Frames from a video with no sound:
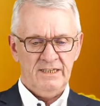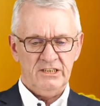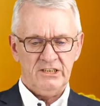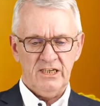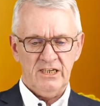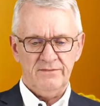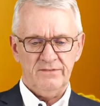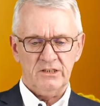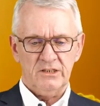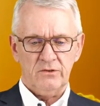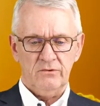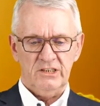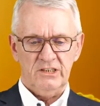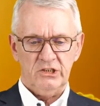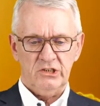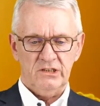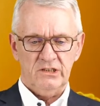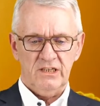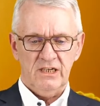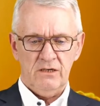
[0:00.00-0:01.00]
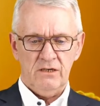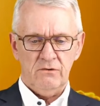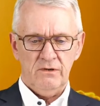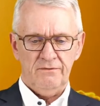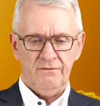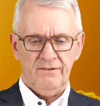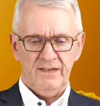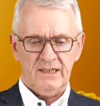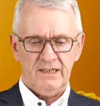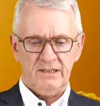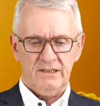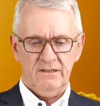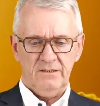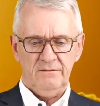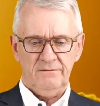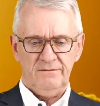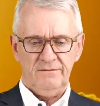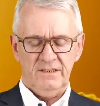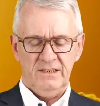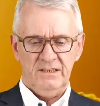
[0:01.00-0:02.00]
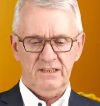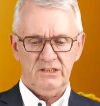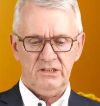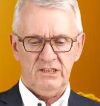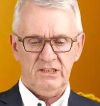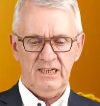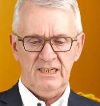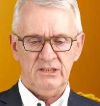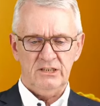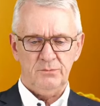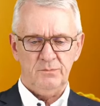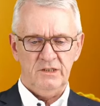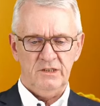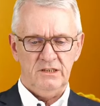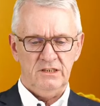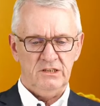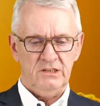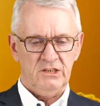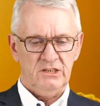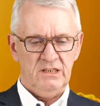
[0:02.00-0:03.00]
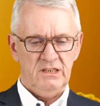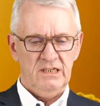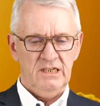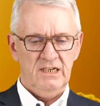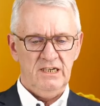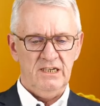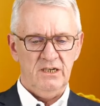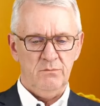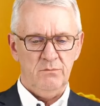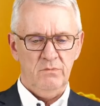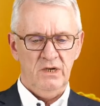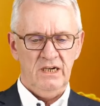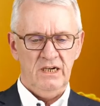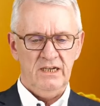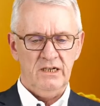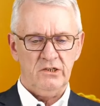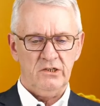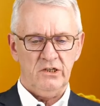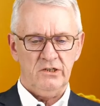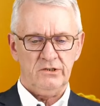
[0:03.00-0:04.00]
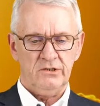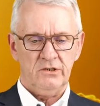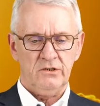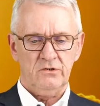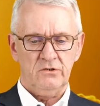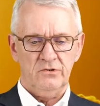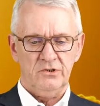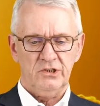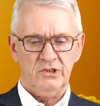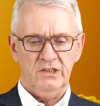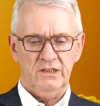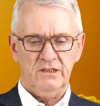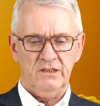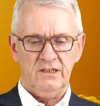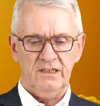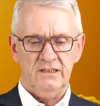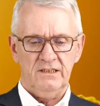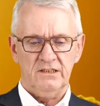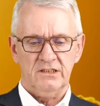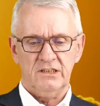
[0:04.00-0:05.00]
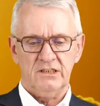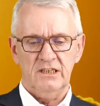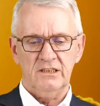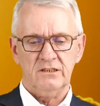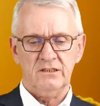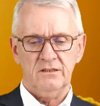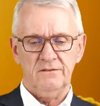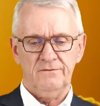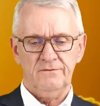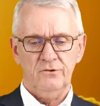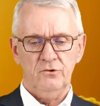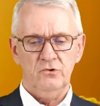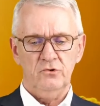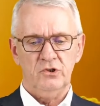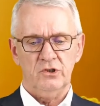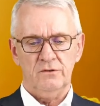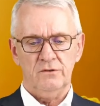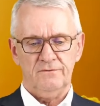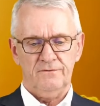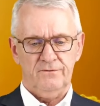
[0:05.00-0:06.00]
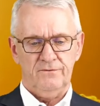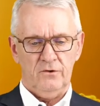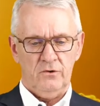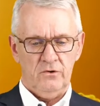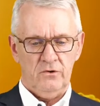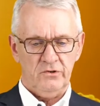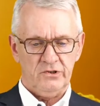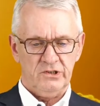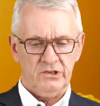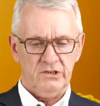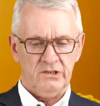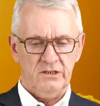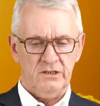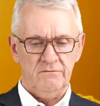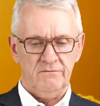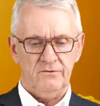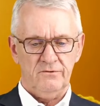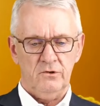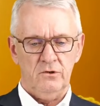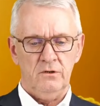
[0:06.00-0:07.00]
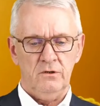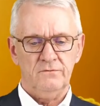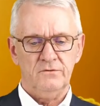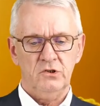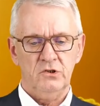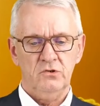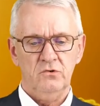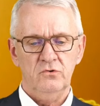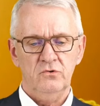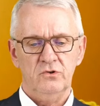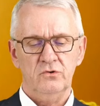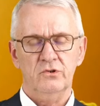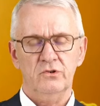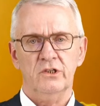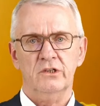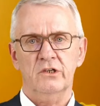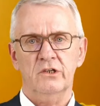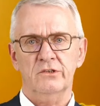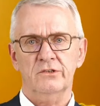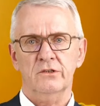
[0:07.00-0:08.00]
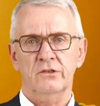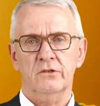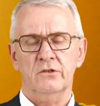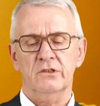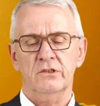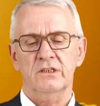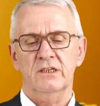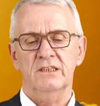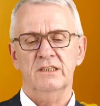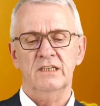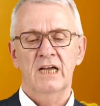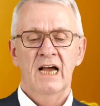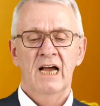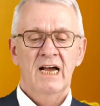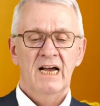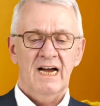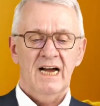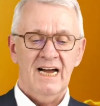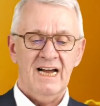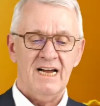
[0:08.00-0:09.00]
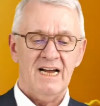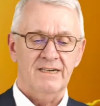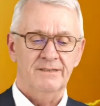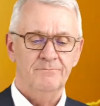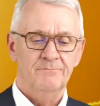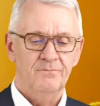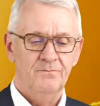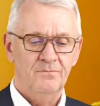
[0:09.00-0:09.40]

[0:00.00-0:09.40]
The 7th question, how effective is HPDC in a milling cutter considering the centrifugal forces involved due to the cutter rotation?